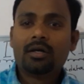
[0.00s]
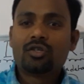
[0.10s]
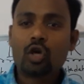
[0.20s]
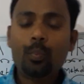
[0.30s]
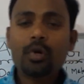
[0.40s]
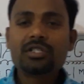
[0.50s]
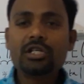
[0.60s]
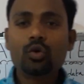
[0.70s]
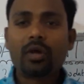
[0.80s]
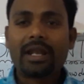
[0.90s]
Suppose in
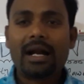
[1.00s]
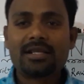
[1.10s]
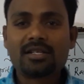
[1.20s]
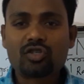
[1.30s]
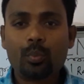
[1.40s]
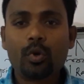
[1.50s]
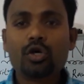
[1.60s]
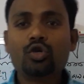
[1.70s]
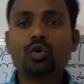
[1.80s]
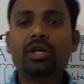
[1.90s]
your analysis,
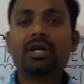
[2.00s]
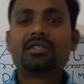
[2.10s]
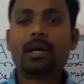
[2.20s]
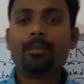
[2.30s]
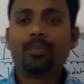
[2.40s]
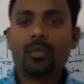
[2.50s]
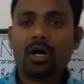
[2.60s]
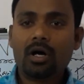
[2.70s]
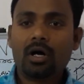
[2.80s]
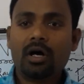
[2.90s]
suppose you did some
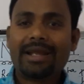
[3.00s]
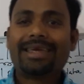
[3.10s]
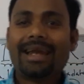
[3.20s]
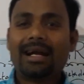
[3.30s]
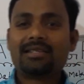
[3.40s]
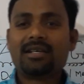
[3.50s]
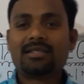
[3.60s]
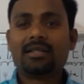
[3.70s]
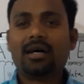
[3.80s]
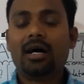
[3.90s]
reanalysis
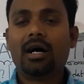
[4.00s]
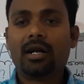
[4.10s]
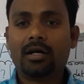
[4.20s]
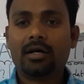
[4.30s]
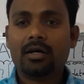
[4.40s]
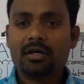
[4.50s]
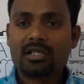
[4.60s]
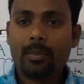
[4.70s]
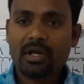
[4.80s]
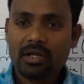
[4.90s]
or
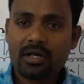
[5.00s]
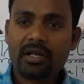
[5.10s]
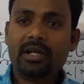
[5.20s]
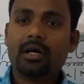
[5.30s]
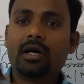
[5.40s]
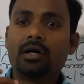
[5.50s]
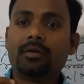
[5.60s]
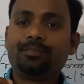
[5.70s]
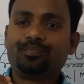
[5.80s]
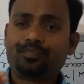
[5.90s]
some other
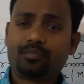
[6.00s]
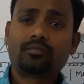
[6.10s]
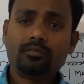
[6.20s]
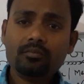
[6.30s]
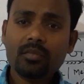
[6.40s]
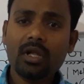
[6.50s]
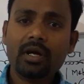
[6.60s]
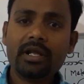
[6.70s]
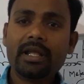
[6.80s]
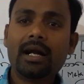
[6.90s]

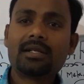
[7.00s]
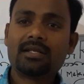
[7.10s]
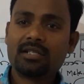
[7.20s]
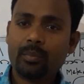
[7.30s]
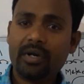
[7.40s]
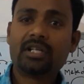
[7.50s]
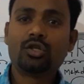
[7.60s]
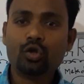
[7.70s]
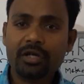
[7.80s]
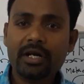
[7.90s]
reanalysis repetition
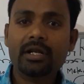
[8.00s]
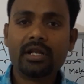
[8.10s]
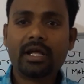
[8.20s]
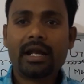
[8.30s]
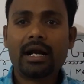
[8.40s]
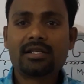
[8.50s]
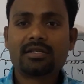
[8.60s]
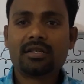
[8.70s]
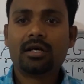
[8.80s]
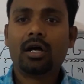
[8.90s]
you did in the
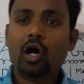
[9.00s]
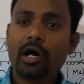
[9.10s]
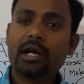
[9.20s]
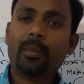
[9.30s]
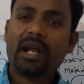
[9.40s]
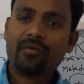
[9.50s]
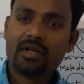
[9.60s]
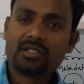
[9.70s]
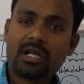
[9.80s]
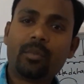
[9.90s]
analysis or in
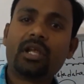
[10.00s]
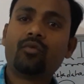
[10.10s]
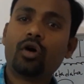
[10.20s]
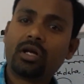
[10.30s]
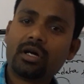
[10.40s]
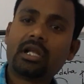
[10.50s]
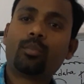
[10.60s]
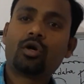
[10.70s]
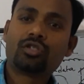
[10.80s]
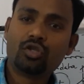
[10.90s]
manufacturing some rework,
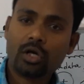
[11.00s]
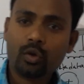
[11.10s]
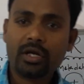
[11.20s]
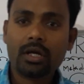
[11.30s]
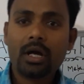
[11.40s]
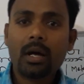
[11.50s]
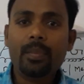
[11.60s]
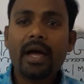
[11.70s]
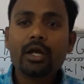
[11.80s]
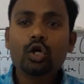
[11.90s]
reprocess you are doing,
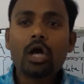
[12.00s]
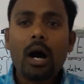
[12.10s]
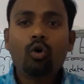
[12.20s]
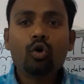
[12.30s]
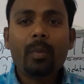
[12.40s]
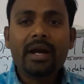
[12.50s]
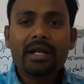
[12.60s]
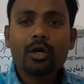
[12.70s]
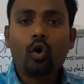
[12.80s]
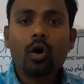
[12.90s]
then you have to
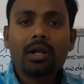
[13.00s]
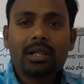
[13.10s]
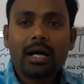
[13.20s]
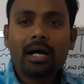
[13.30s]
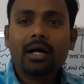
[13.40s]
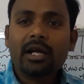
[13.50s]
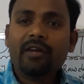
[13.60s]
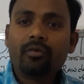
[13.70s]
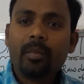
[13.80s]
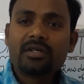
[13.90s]
maintain all the
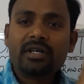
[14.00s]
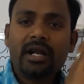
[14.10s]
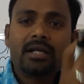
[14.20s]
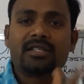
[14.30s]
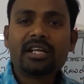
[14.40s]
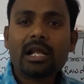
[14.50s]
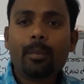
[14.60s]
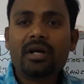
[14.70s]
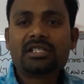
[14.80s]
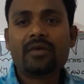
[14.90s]
information in a single
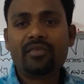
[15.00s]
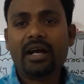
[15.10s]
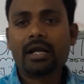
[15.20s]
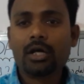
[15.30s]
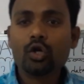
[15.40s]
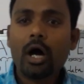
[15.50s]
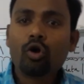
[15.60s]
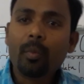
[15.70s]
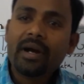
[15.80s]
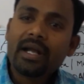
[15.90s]
bunch of data. You have
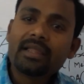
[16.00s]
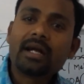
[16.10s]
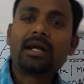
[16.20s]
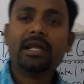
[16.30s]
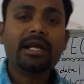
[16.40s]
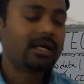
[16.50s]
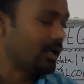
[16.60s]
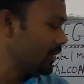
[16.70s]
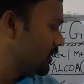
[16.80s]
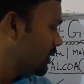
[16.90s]
to maintain that link.
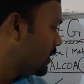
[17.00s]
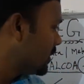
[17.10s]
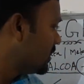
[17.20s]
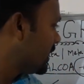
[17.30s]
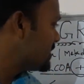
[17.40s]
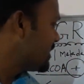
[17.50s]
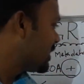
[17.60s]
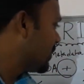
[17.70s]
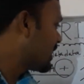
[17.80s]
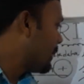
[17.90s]
That is
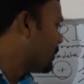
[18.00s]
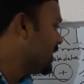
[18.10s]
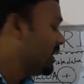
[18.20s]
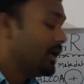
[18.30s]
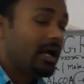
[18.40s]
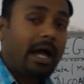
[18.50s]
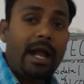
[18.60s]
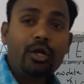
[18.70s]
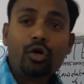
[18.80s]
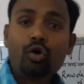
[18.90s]
nothing but complete.
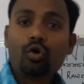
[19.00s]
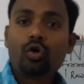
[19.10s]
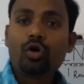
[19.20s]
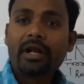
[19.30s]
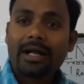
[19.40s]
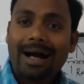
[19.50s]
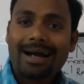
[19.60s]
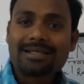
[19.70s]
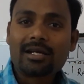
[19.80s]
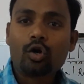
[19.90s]
And your
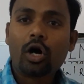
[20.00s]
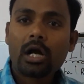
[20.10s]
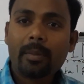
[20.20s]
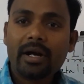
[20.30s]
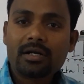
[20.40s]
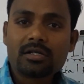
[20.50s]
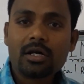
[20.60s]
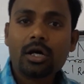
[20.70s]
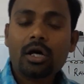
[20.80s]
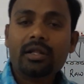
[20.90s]
records or documents,
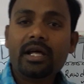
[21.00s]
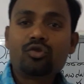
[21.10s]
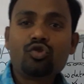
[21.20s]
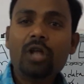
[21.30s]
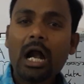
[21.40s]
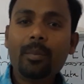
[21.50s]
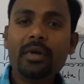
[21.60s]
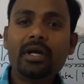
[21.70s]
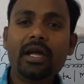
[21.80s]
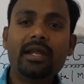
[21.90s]
there should not
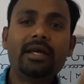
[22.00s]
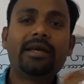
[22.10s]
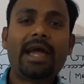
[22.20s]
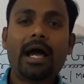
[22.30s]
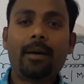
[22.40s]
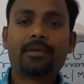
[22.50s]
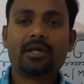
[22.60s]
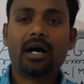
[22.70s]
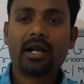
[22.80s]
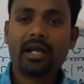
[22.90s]
be any gaps
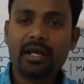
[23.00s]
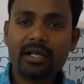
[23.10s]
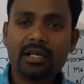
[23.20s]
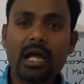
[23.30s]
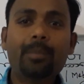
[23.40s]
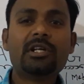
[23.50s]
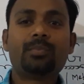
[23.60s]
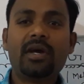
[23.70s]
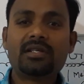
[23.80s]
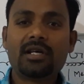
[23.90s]
or any empty
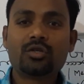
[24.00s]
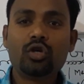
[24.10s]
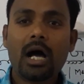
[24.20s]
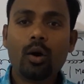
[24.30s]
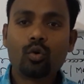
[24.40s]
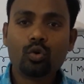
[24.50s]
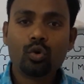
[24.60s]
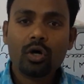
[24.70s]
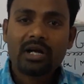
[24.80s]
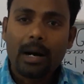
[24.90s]
spaces. You have
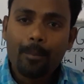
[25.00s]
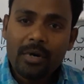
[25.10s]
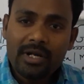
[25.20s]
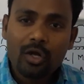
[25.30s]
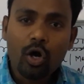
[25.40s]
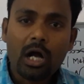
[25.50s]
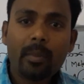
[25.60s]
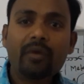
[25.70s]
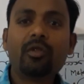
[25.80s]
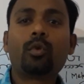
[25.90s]
to complete the
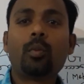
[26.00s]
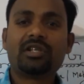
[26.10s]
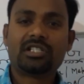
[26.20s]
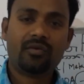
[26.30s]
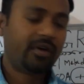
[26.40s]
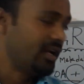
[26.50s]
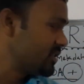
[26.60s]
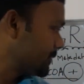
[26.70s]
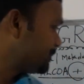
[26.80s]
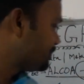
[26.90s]
document with proper
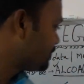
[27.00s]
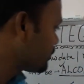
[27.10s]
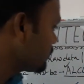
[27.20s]
justification.